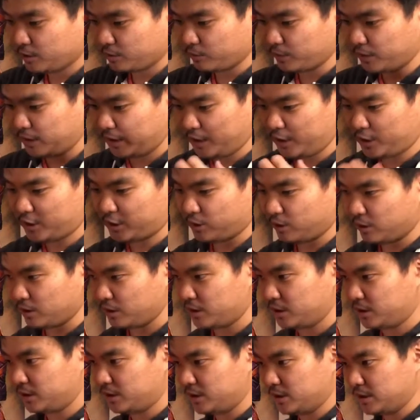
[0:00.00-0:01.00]
Really
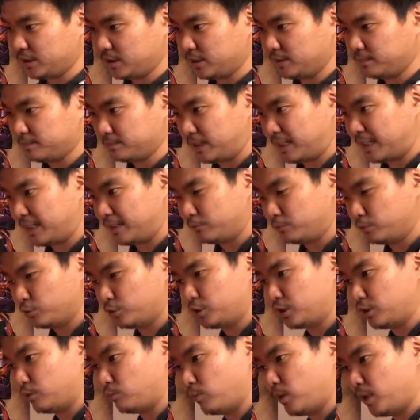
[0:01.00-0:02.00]
solid. I
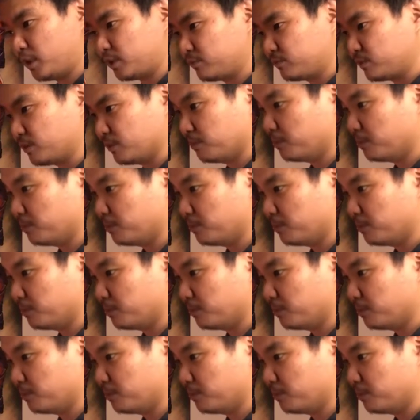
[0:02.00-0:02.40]
would say one of the